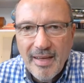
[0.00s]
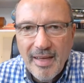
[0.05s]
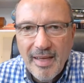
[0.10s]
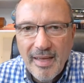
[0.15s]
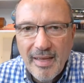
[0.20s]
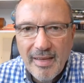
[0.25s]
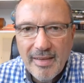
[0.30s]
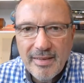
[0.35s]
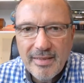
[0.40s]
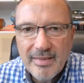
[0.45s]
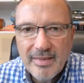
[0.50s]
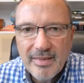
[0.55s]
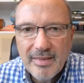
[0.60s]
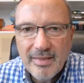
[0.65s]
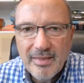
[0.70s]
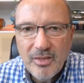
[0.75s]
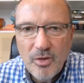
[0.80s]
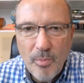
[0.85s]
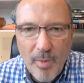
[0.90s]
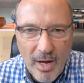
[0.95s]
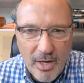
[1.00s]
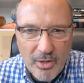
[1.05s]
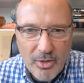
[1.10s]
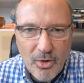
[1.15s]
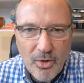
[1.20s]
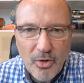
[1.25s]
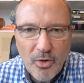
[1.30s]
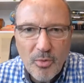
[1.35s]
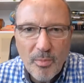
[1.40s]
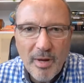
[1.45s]
And you might
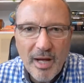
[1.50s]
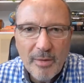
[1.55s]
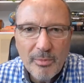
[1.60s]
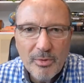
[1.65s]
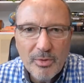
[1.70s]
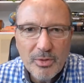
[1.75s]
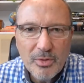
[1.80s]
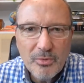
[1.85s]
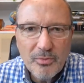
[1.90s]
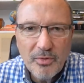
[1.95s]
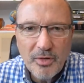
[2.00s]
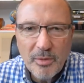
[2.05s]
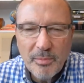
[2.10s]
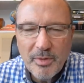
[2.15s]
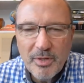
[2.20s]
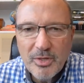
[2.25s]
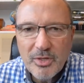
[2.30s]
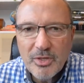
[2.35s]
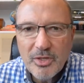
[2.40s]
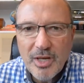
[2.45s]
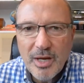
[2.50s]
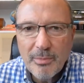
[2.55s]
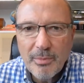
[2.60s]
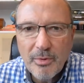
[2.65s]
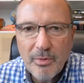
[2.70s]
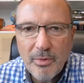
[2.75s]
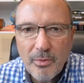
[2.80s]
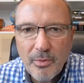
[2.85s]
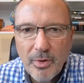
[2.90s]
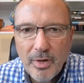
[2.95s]
turn in your Bibles to Philippians
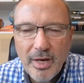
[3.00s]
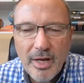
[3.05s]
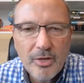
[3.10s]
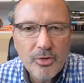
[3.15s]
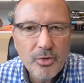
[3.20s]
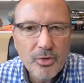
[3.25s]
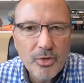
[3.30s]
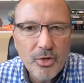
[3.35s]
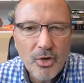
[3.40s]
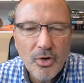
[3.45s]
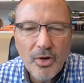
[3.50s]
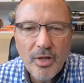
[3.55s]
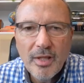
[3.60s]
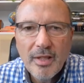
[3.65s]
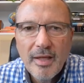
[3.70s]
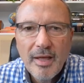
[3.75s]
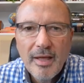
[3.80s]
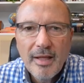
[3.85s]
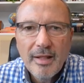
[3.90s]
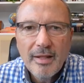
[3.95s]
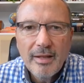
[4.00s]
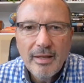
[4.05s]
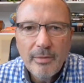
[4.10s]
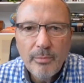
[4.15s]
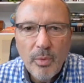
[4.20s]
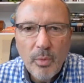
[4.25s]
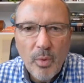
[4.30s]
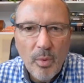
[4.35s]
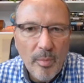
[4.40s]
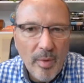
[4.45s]
chapter 3. And as you're turning,
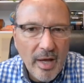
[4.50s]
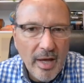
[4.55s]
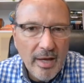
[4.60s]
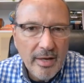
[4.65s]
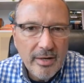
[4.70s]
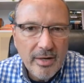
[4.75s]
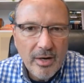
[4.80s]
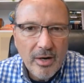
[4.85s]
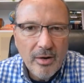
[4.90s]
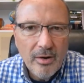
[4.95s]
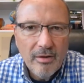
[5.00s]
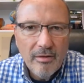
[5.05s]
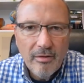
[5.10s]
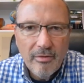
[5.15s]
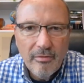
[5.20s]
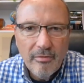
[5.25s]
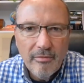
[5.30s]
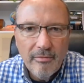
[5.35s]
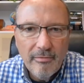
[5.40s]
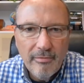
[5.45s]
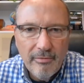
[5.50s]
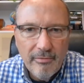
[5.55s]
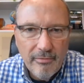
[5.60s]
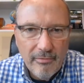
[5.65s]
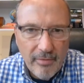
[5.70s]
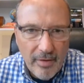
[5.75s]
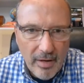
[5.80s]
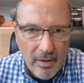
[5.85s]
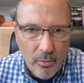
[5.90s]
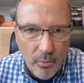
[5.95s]
let me remind our
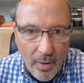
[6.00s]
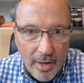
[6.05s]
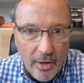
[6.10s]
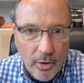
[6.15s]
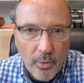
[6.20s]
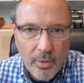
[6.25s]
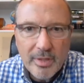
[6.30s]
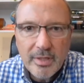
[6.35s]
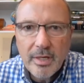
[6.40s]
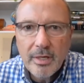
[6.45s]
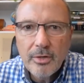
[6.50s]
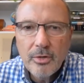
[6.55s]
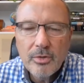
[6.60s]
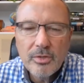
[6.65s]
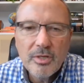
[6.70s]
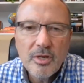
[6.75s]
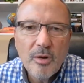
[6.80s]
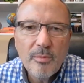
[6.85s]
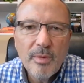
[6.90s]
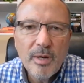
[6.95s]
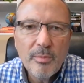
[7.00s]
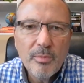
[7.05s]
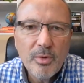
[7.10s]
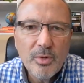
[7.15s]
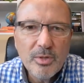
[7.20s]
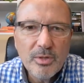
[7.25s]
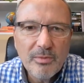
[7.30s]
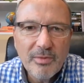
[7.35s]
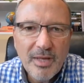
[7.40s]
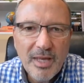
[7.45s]
uh, regular attenders and our
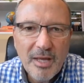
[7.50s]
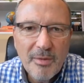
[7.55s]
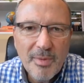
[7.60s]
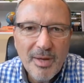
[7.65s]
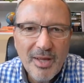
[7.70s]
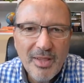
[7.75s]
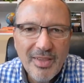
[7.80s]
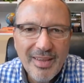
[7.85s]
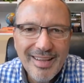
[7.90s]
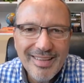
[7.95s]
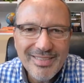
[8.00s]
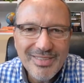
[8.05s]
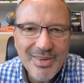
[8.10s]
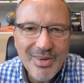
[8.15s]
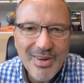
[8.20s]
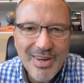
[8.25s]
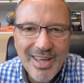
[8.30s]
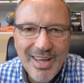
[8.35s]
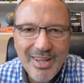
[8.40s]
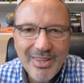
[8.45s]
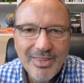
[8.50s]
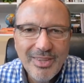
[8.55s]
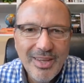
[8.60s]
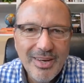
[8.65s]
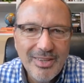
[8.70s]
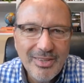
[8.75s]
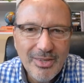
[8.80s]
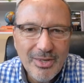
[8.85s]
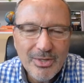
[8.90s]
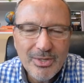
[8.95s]
members of the email that has gone out
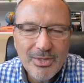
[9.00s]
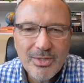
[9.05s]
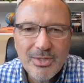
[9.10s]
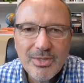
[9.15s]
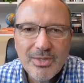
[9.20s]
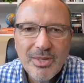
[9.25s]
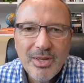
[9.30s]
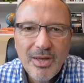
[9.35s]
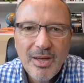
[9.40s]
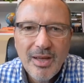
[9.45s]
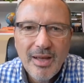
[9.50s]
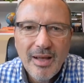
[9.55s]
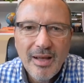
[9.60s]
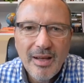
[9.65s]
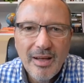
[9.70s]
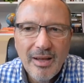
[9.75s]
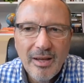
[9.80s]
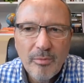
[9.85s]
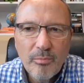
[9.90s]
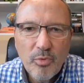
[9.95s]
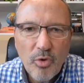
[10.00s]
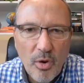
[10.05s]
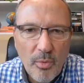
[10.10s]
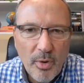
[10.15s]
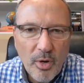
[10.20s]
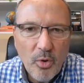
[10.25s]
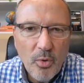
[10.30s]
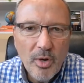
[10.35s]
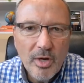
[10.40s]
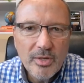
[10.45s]
that lists uh, prayer
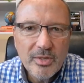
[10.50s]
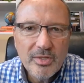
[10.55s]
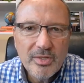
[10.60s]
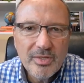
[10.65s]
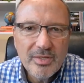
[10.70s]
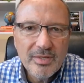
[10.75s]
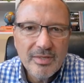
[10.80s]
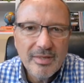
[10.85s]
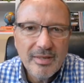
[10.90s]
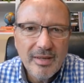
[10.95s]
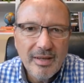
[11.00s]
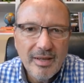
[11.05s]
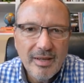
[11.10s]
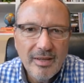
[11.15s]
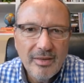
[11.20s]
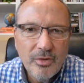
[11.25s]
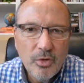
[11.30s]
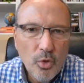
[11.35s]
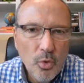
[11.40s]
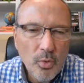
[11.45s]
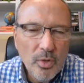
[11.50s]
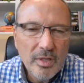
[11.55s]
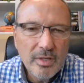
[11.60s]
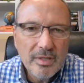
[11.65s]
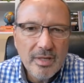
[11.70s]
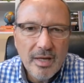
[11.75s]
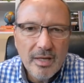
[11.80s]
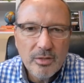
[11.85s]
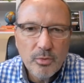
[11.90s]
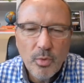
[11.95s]
requests, uh, new
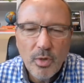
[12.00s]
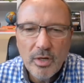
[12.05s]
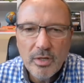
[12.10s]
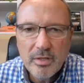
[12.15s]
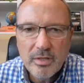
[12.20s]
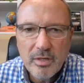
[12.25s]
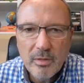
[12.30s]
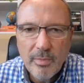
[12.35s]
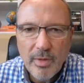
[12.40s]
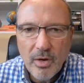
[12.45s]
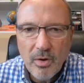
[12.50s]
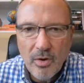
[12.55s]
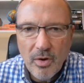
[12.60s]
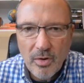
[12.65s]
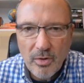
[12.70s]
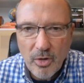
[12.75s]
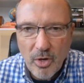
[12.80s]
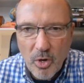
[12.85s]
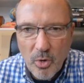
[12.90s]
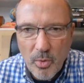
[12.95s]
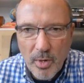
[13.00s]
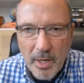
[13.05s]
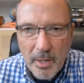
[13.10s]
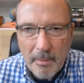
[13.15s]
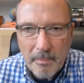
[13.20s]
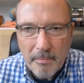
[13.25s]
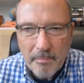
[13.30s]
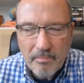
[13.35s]
ones, as well as some that are ongoing.